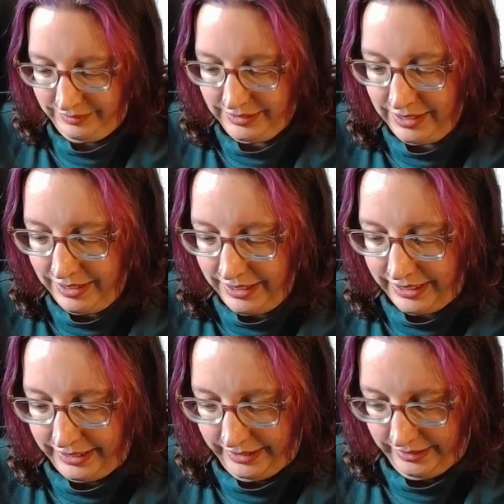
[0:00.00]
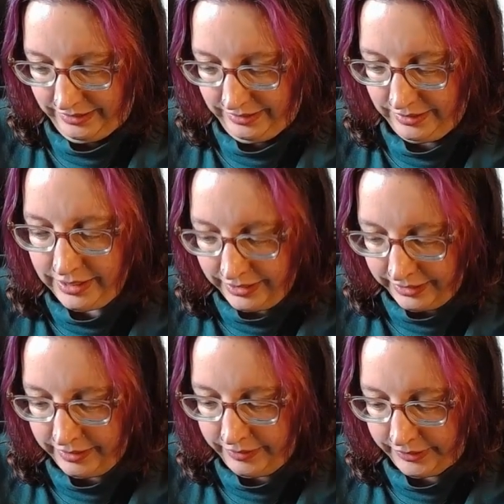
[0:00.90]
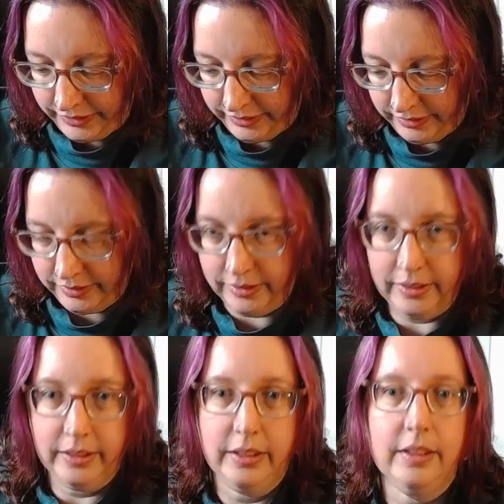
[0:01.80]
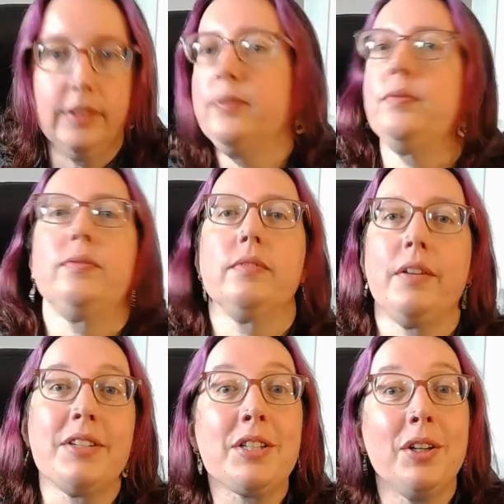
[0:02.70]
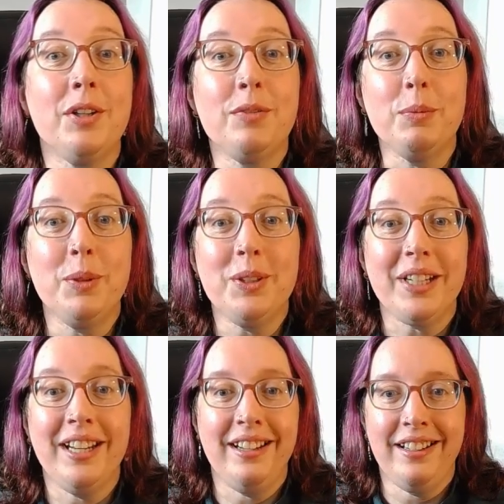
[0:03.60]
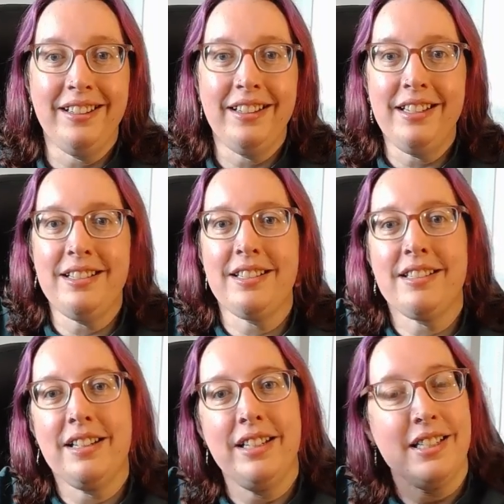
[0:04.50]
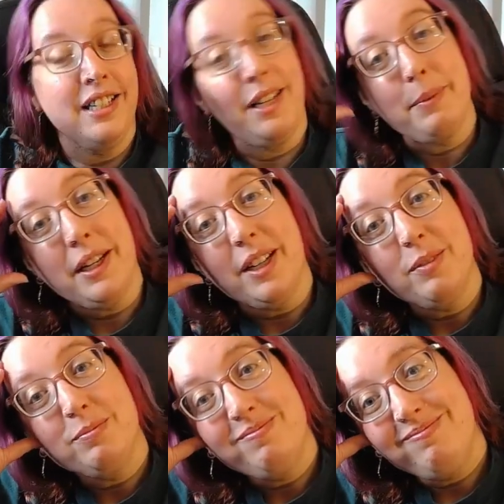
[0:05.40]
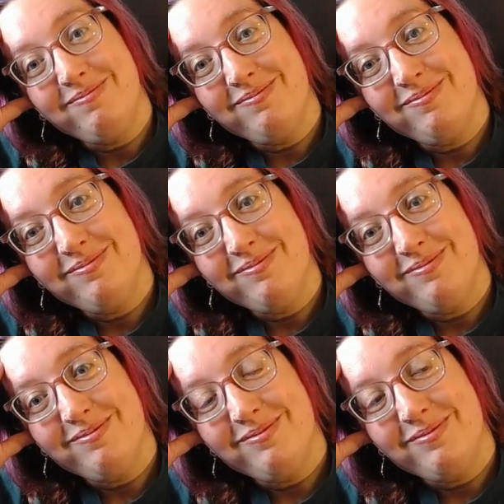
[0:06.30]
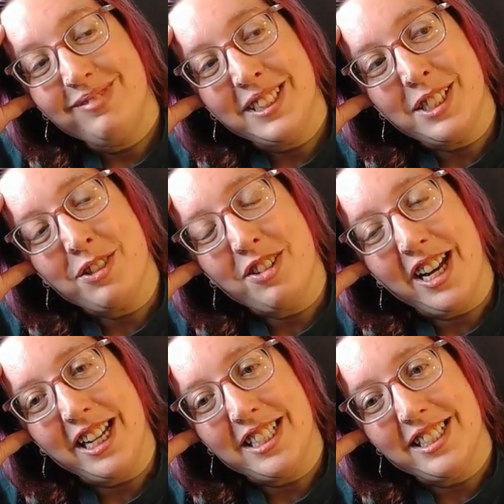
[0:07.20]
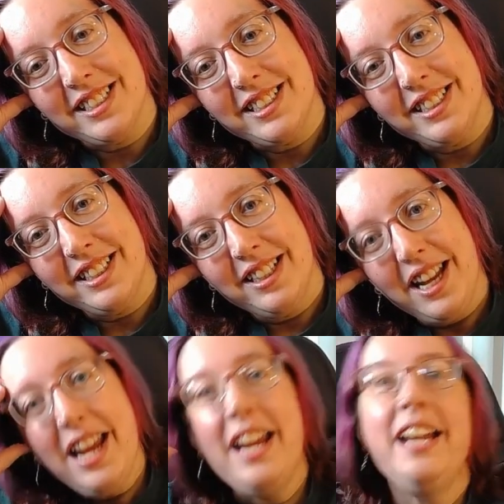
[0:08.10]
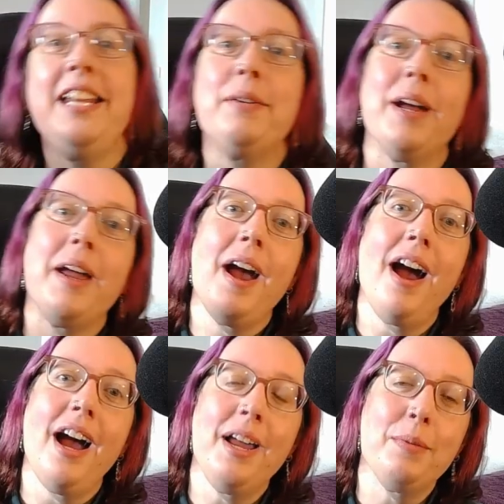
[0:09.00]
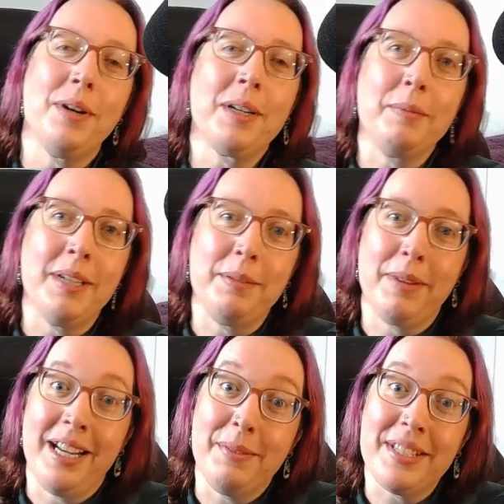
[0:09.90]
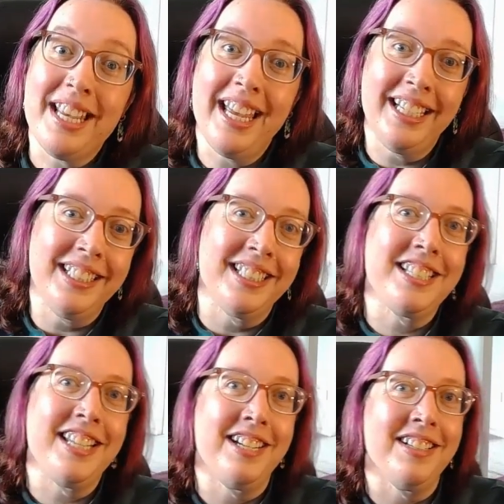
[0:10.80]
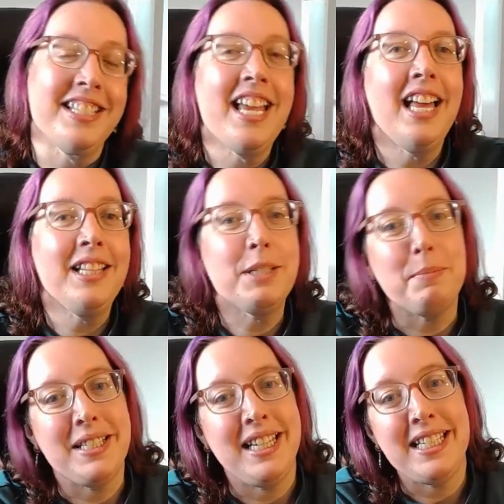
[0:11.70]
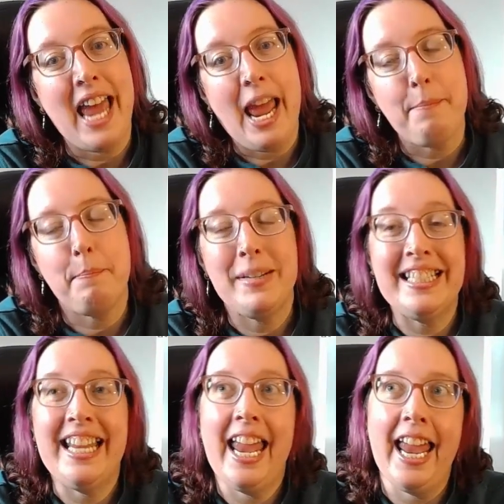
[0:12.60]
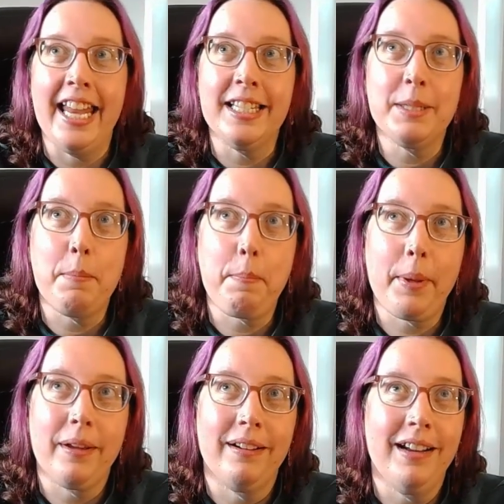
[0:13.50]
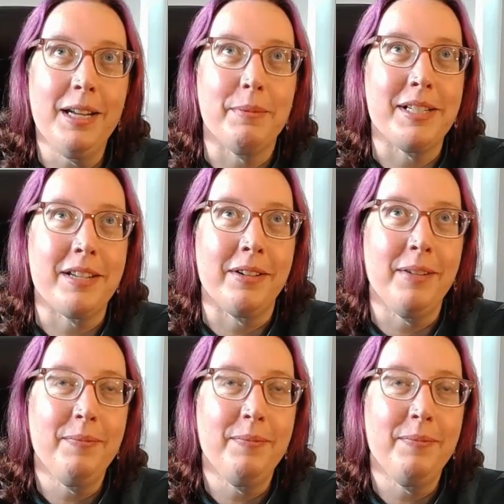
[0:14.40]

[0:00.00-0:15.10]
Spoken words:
Hi, how you doing? I've just got home from work and he's decided he's a lap cat. This is great. Anyway, hi, welcome in. My name is Helen. This channel is Helen's Busy Hands. I know my channel name.